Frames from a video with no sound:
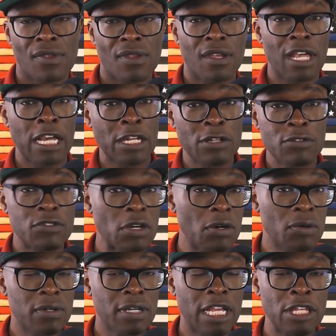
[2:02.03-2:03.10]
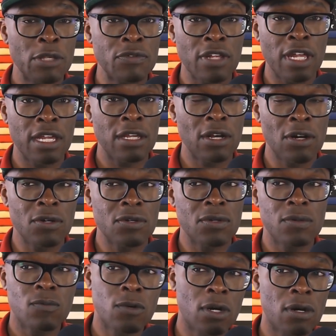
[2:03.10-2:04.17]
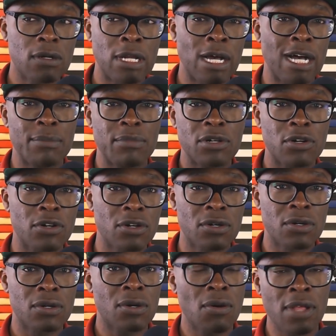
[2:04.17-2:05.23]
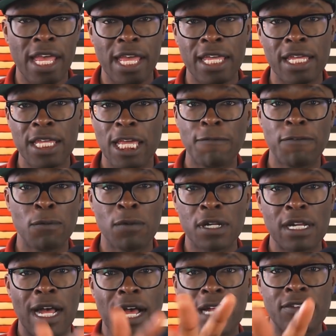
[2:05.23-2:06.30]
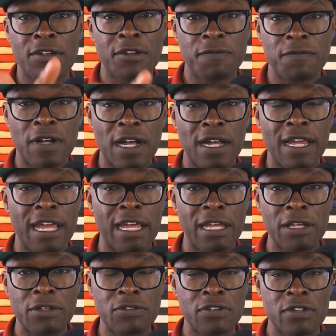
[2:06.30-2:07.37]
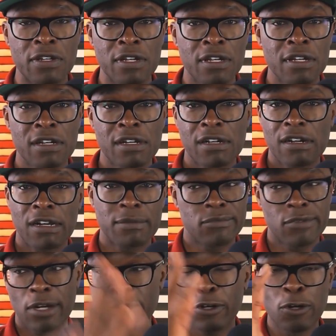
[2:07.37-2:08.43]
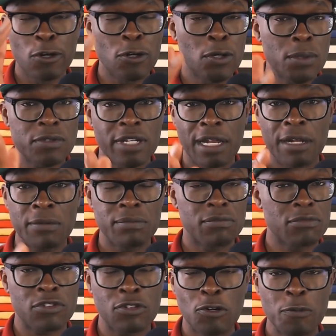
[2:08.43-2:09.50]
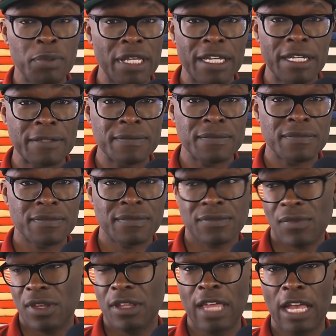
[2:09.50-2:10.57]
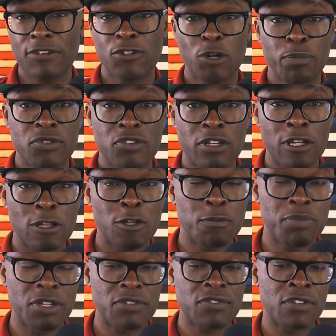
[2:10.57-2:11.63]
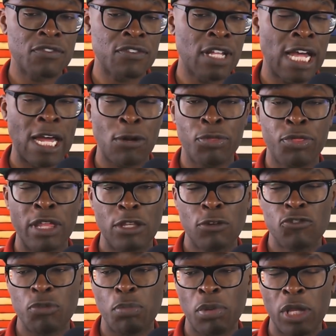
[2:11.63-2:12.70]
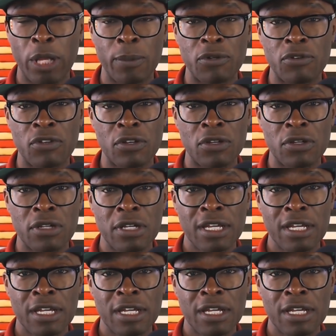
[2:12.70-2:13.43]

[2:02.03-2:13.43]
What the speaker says: an adult and you say, oh, well, now I'm a girl. Okay, if you want to identify as a girl, then so be it. That's your particular business. Now, I don't think you should be able to